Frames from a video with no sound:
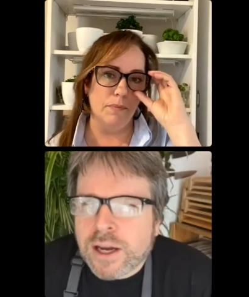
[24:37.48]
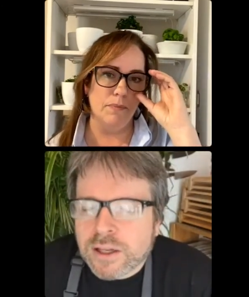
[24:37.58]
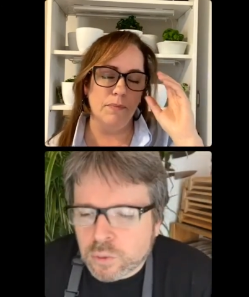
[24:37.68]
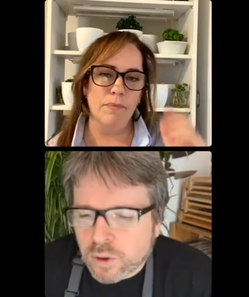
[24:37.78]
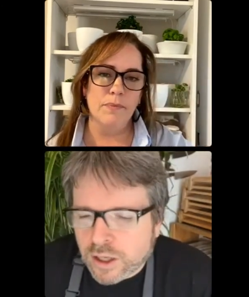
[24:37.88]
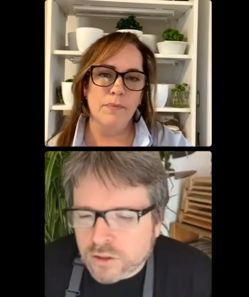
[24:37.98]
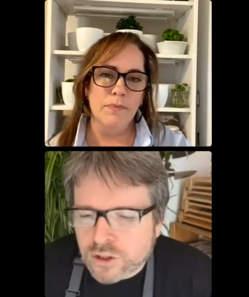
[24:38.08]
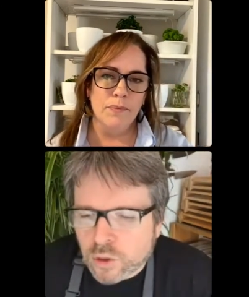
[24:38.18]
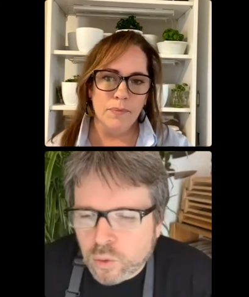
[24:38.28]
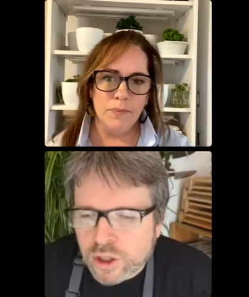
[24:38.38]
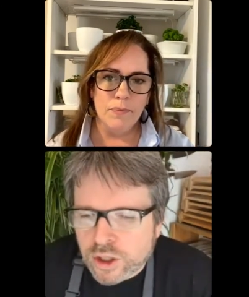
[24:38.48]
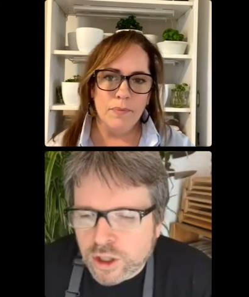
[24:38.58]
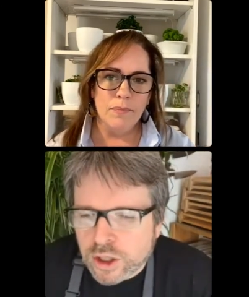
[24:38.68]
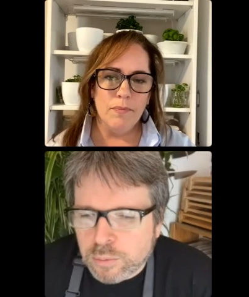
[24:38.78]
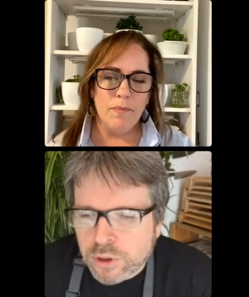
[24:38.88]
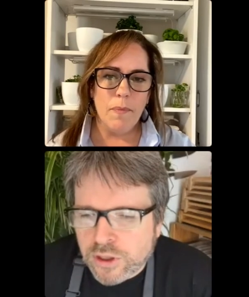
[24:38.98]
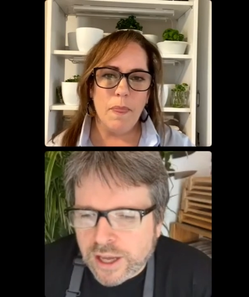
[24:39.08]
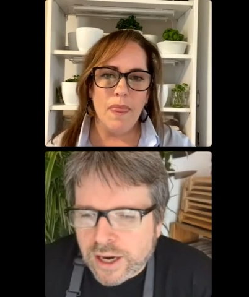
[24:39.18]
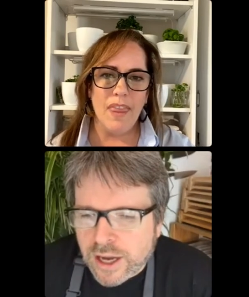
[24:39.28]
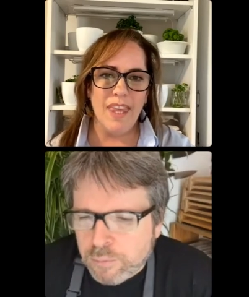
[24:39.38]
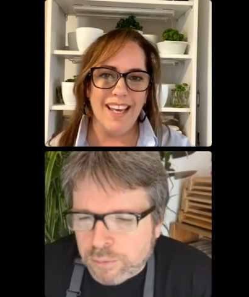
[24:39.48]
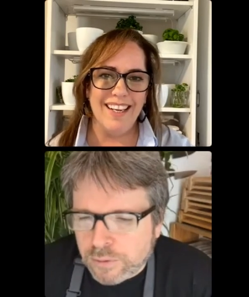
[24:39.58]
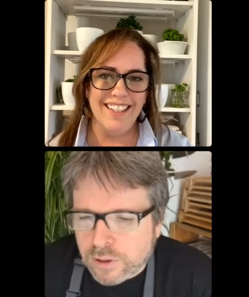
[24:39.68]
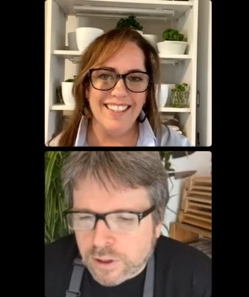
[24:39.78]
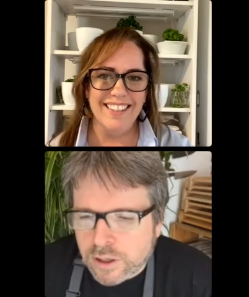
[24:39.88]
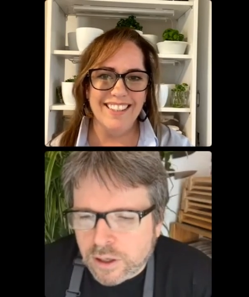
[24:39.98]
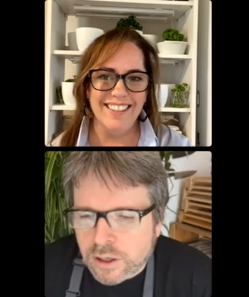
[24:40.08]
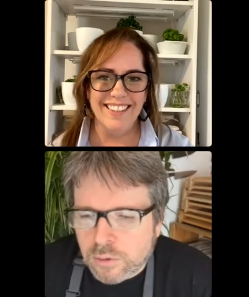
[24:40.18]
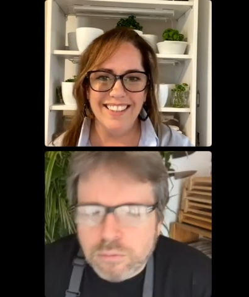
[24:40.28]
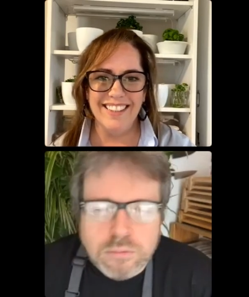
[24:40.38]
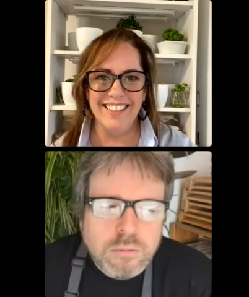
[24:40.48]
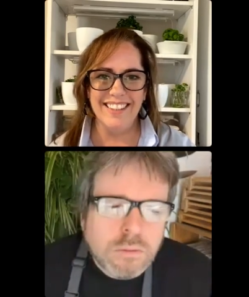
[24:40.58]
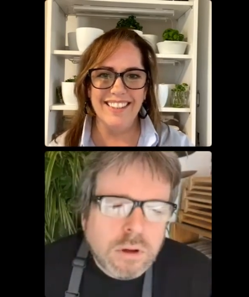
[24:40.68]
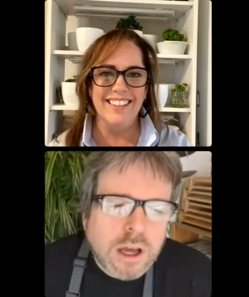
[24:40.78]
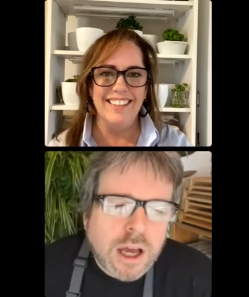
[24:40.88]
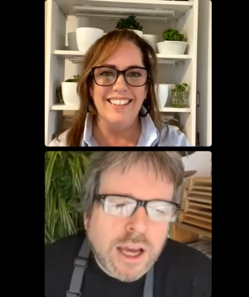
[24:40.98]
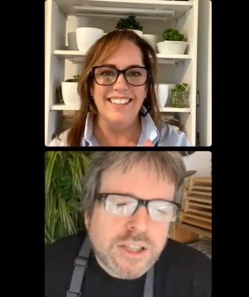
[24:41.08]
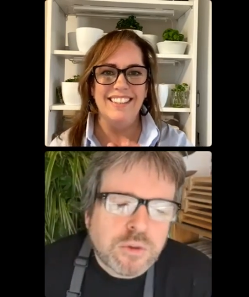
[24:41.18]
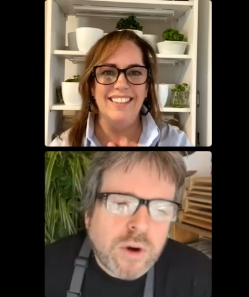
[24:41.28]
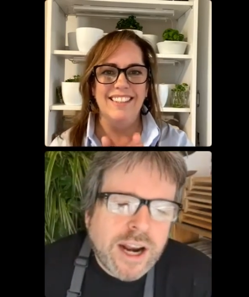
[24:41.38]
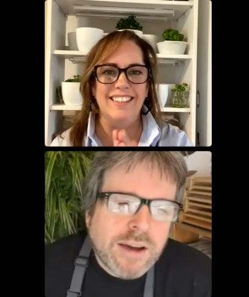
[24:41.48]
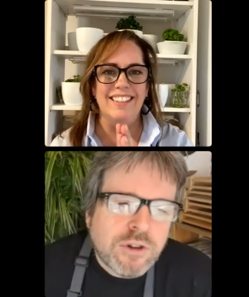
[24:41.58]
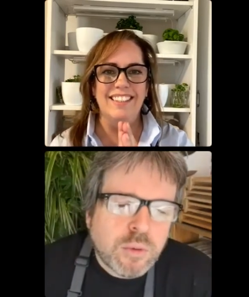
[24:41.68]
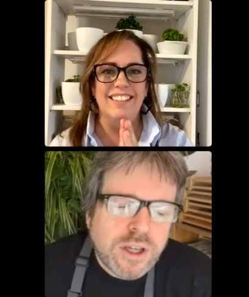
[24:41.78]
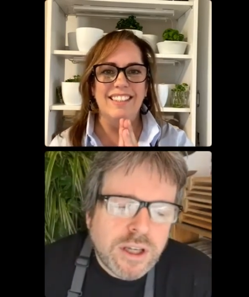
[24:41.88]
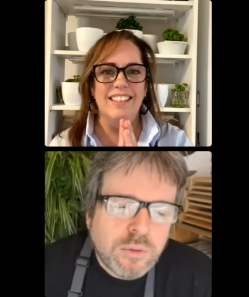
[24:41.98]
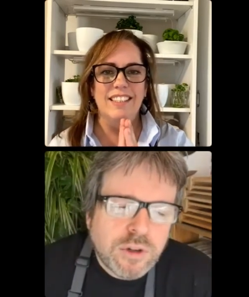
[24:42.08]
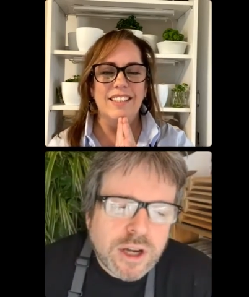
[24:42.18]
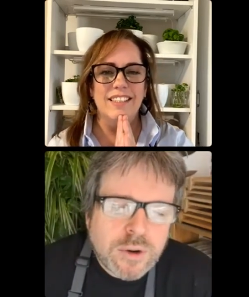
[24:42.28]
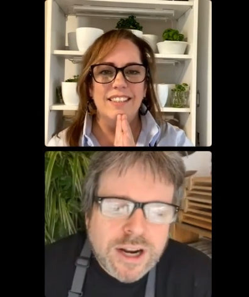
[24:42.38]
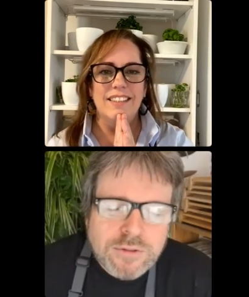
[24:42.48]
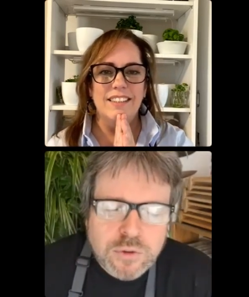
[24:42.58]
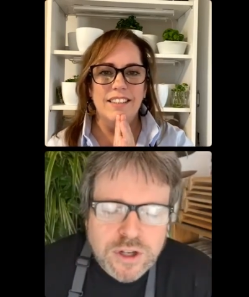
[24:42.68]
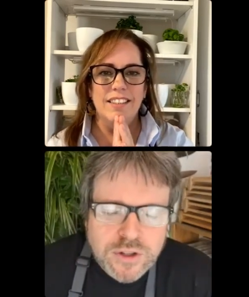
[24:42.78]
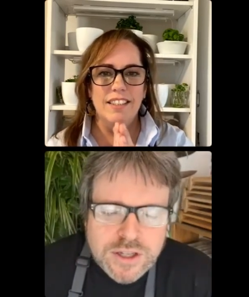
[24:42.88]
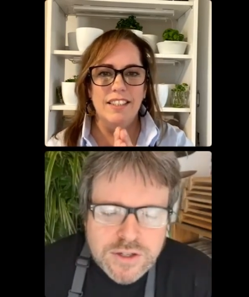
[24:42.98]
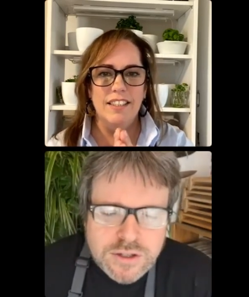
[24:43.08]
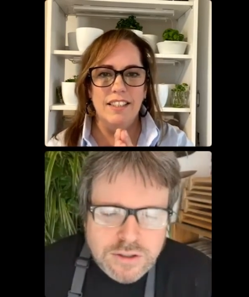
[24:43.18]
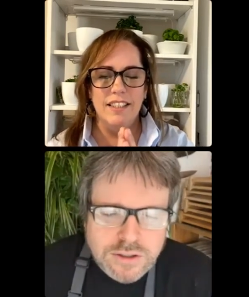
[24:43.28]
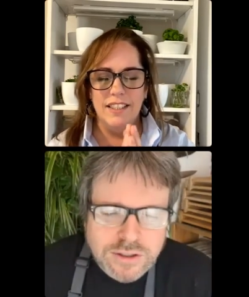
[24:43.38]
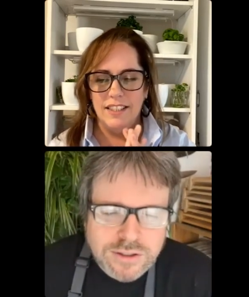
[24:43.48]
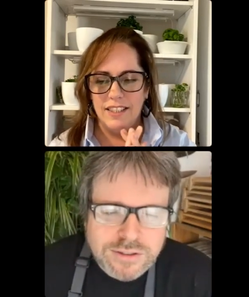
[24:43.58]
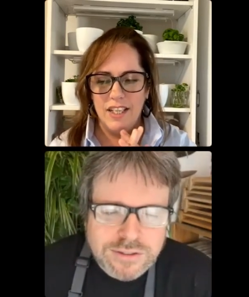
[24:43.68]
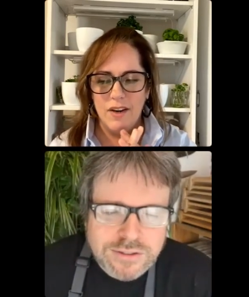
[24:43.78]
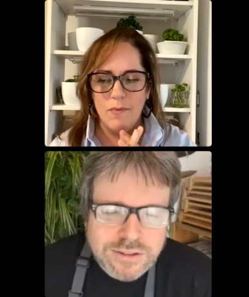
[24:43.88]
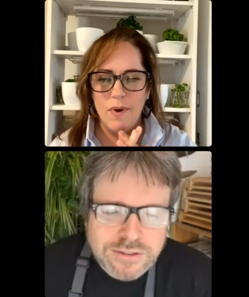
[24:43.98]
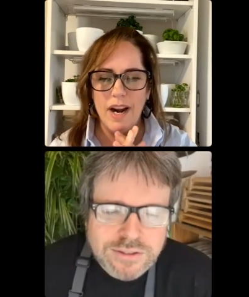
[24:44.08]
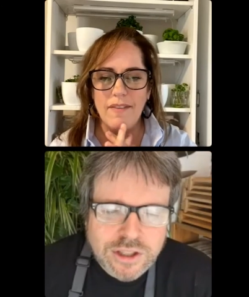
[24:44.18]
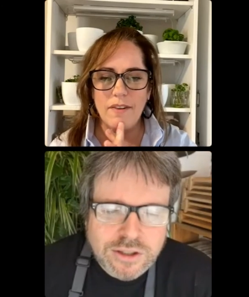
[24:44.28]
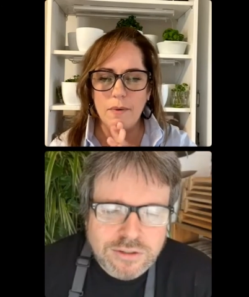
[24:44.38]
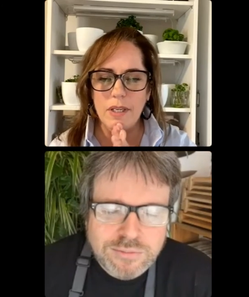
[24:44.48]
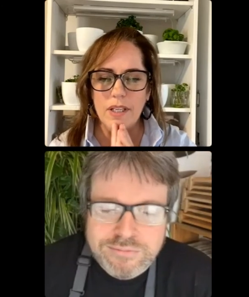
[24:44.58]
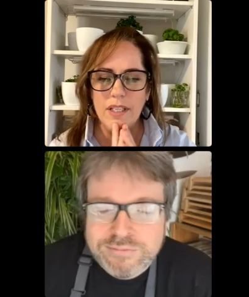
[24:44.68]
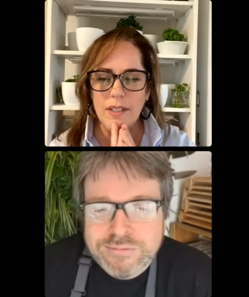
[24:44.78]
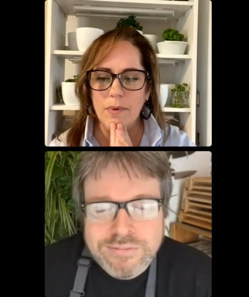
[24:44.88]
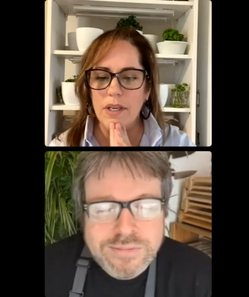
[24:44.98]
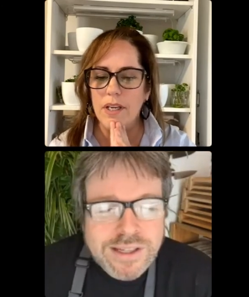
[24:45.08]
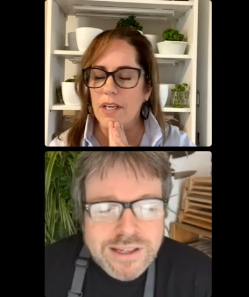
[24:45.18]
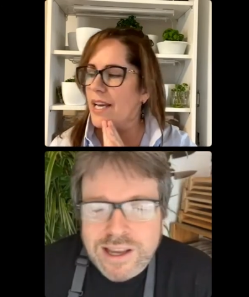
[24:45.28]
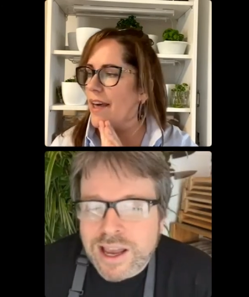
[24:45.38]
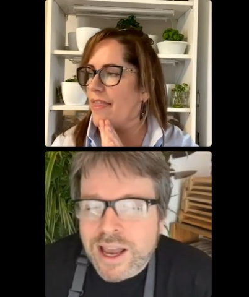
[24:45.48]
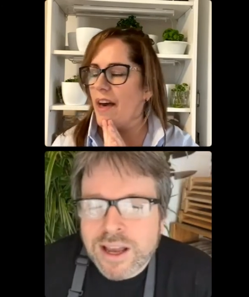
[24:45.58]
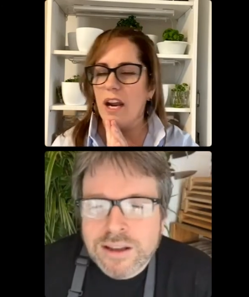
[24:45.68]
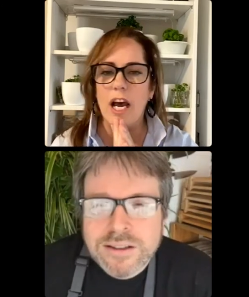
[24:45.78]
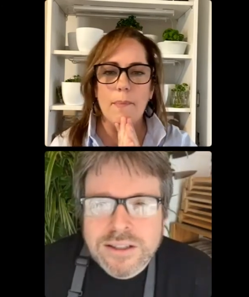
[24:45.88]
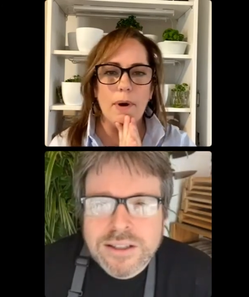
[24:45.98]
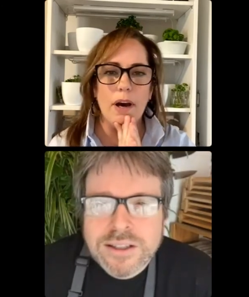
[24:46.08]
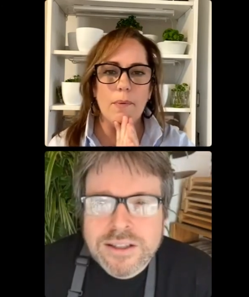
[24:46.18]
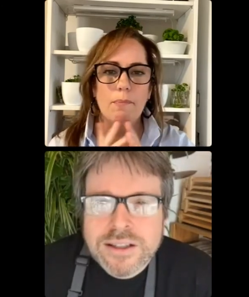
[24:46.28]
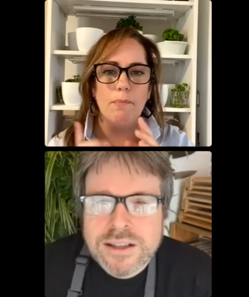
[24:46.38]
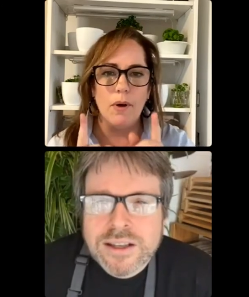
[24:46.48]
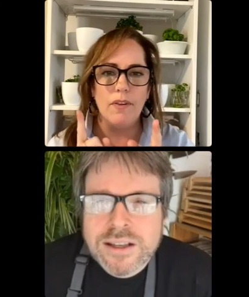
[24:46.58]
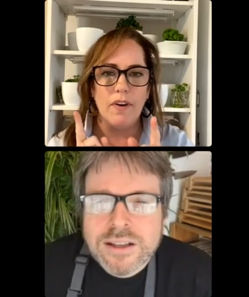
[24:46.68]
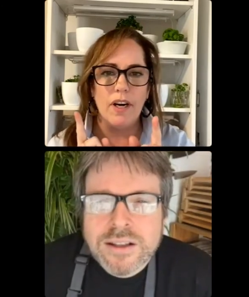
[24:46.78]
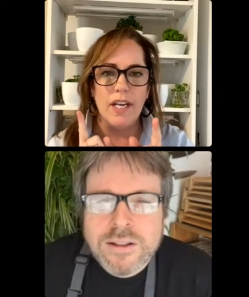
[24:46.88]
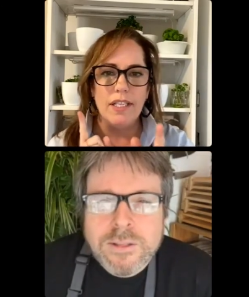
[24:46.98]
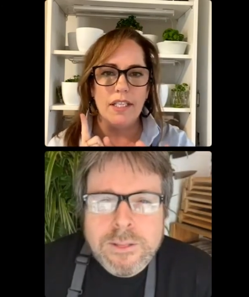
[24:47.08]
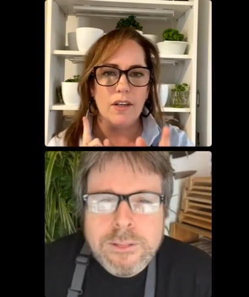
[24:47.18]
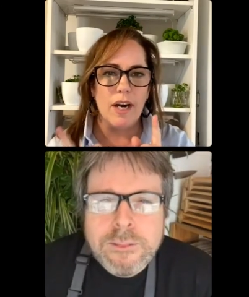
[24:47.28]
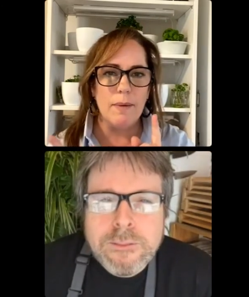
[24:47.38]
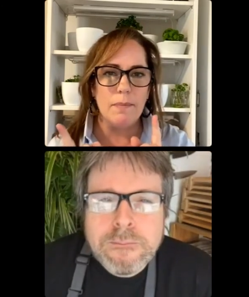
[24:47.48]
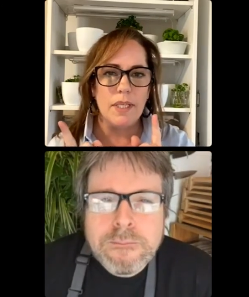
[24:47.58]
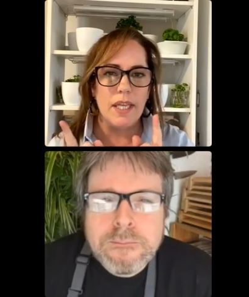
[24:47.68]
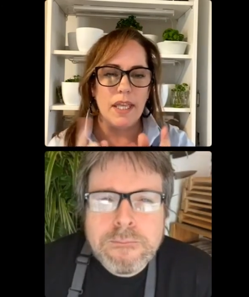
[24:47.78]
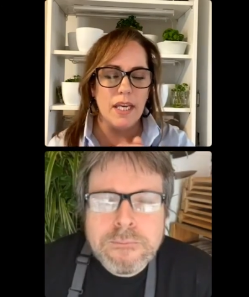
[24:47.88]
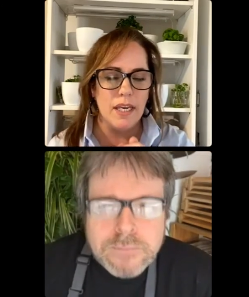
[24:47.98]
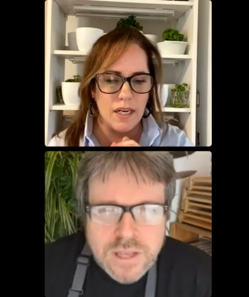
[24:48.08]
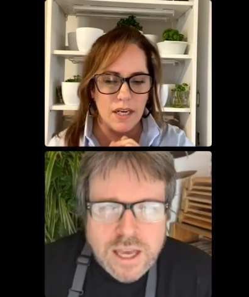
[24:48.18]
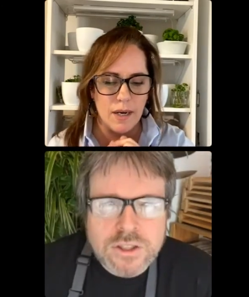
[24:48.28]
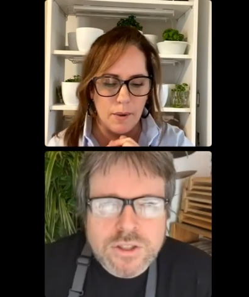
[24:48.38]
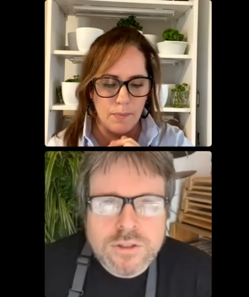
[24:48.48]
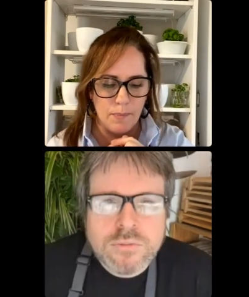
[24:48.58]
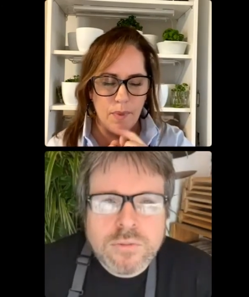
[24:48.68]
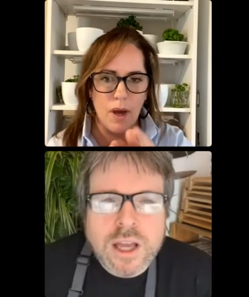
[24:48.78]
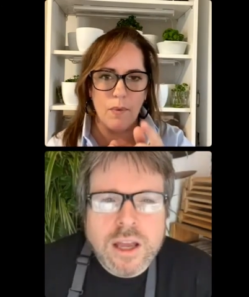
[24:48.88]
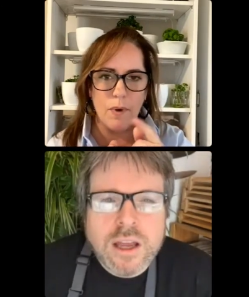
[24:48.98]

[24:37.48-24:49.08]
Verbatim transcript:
Speaker 1: So we're going to put that up. Um, I guess right after we, we right after we do this.
Speaker 2: right after so. we do this, we are going to get yeah. up on both of our Instagrams. I think. Uh, yes. I'll, I'll work with Lena